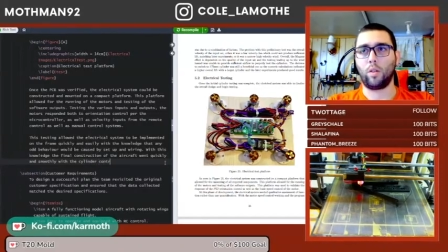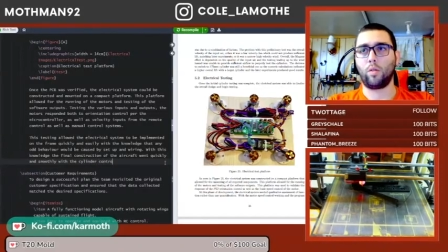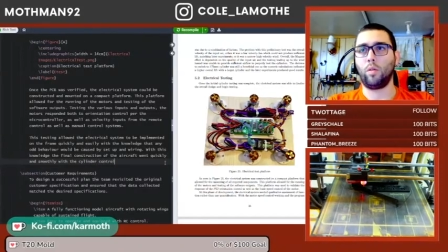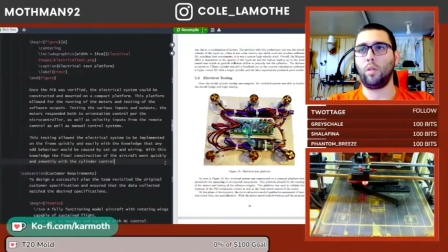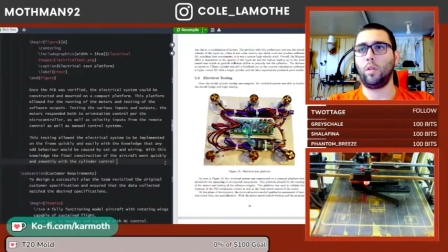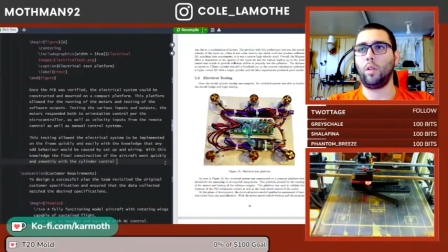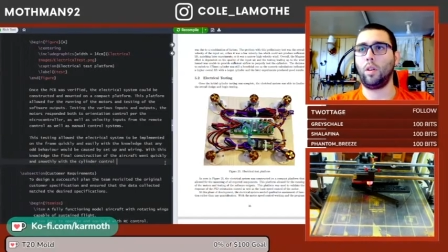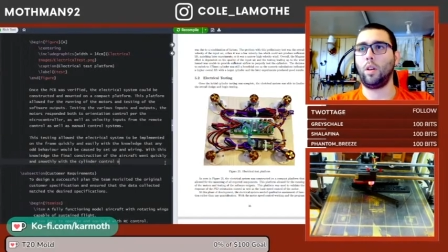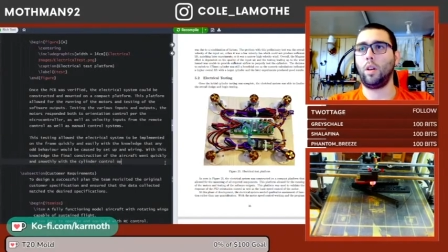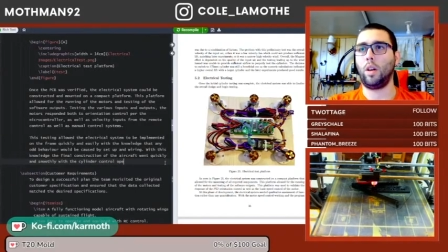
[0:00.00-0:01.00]
control
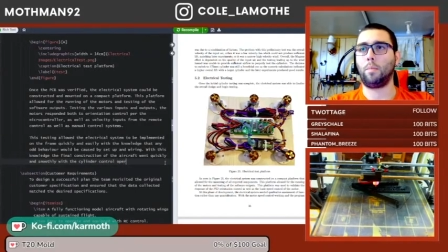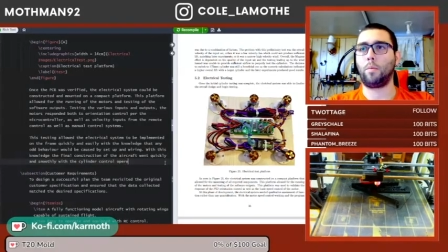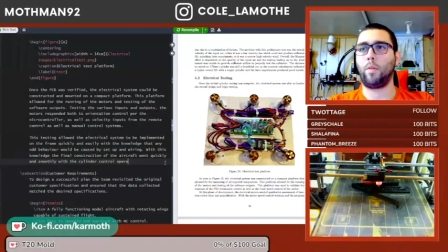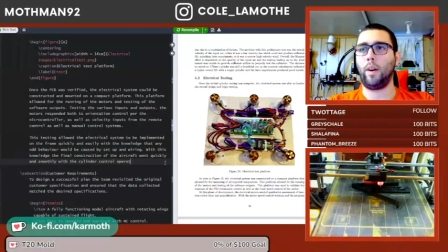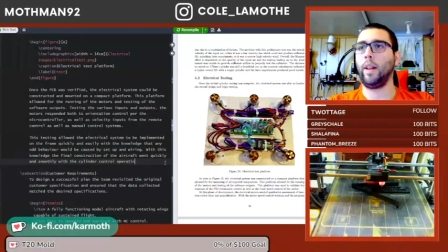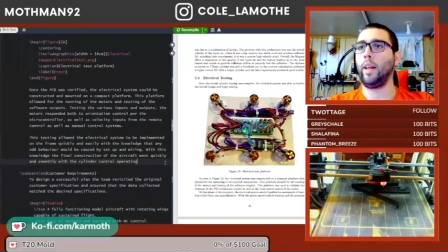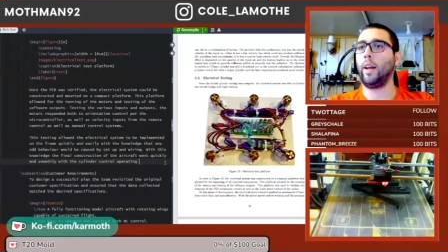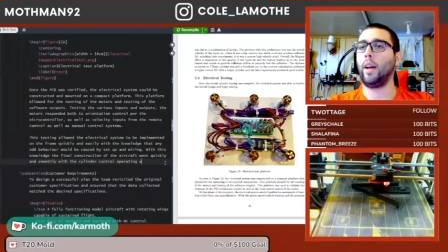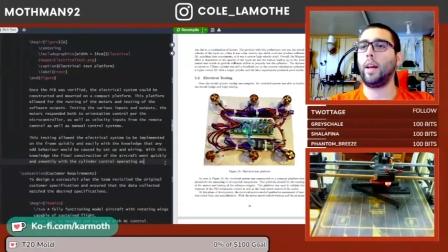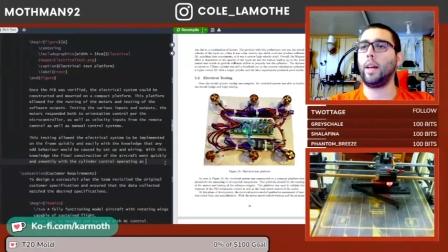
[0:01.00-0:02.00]

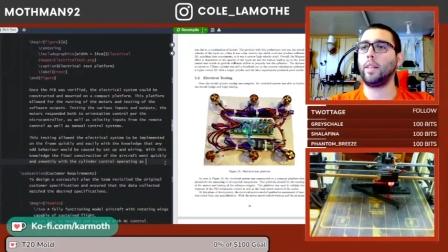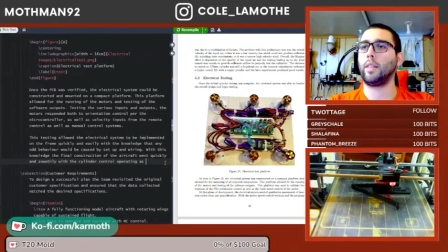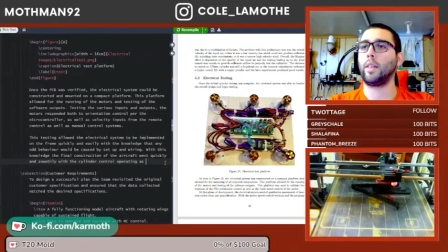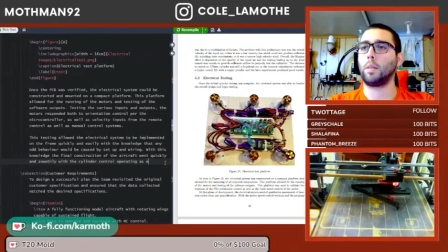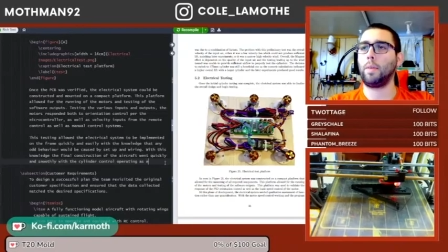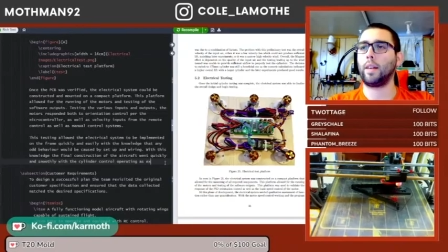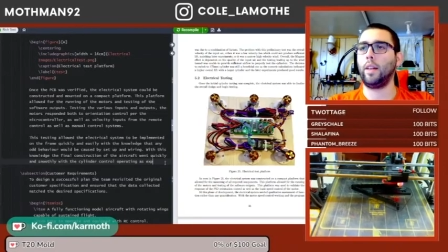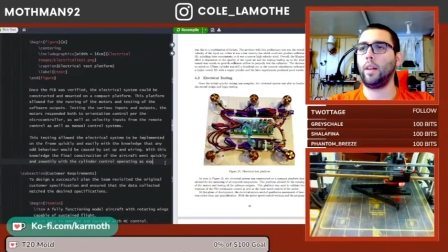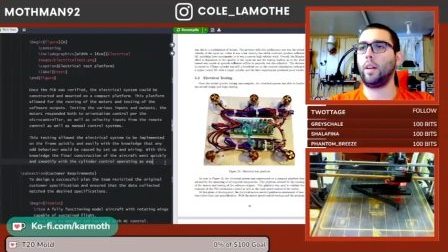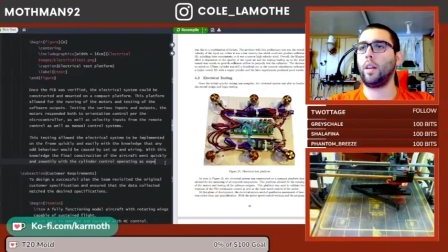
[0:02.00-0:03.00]
operating as expected.